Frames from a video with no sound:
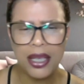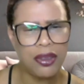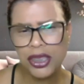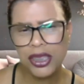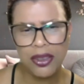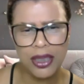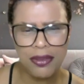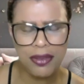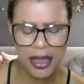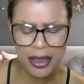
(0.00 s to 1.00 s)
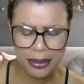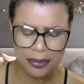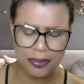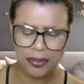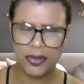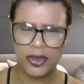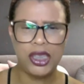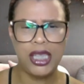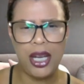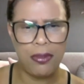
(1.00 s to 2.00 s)
I know she don't live here.
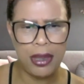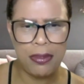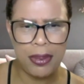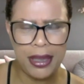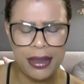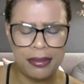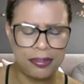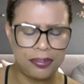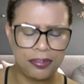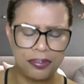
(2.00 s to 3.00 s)
She Airbnb-ing.